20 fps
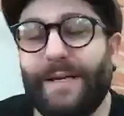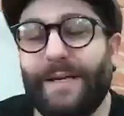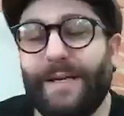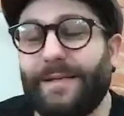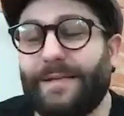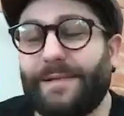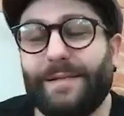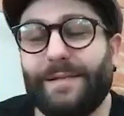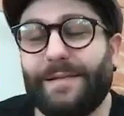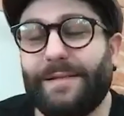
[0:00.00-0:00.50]

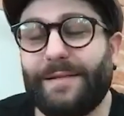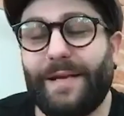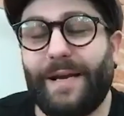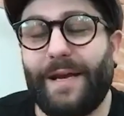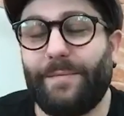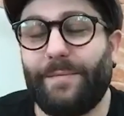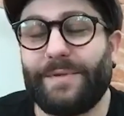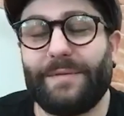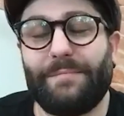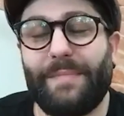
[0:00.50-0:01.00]
it's just it
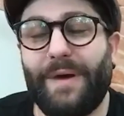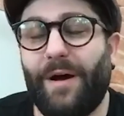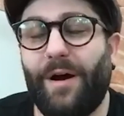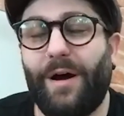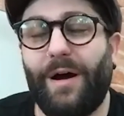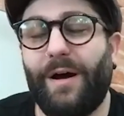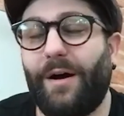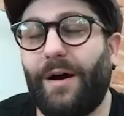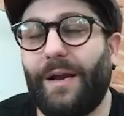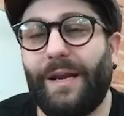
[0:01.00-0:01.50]
was.
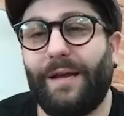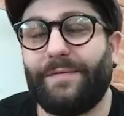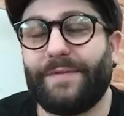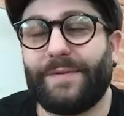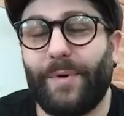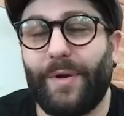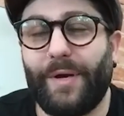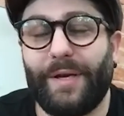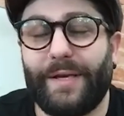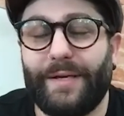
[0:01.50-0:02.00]
I loved
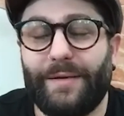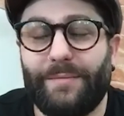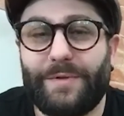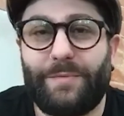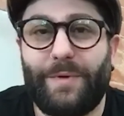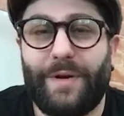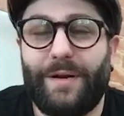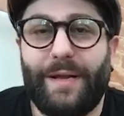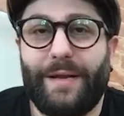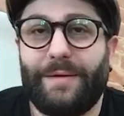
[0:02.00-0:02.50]
Berlin. It was
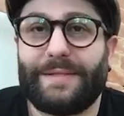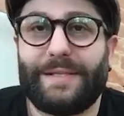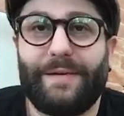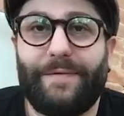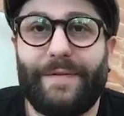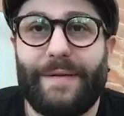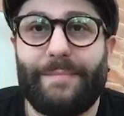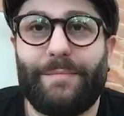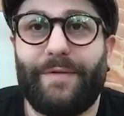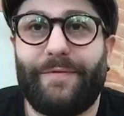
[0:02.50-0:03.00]

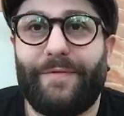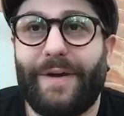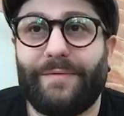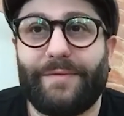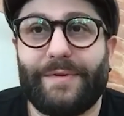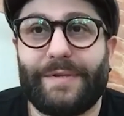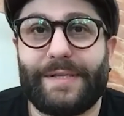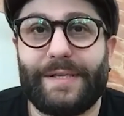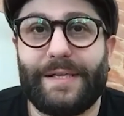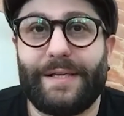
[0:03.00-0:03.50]
definitely my
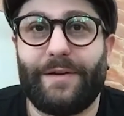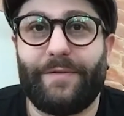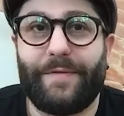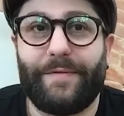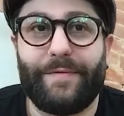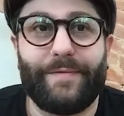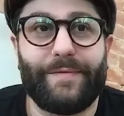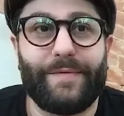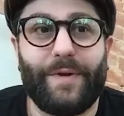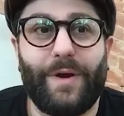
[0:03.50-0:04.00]
favourite city
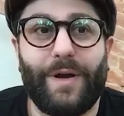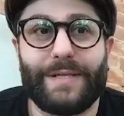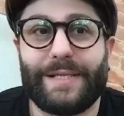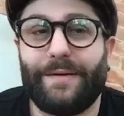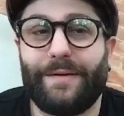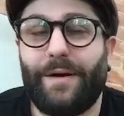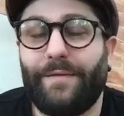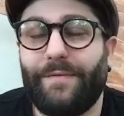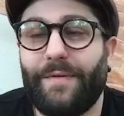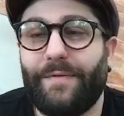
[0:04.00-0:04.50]
I've
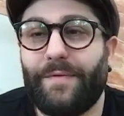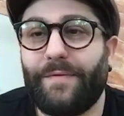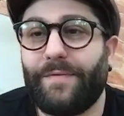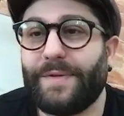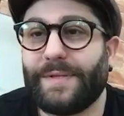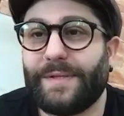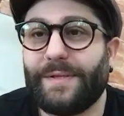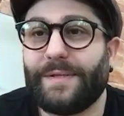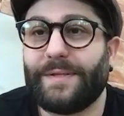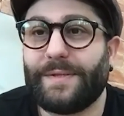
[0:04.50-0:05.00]
ever
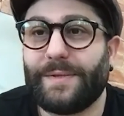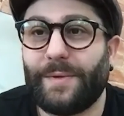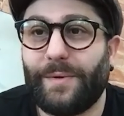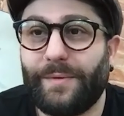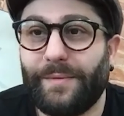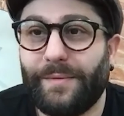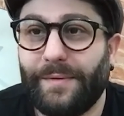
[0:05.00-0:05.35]
visited. So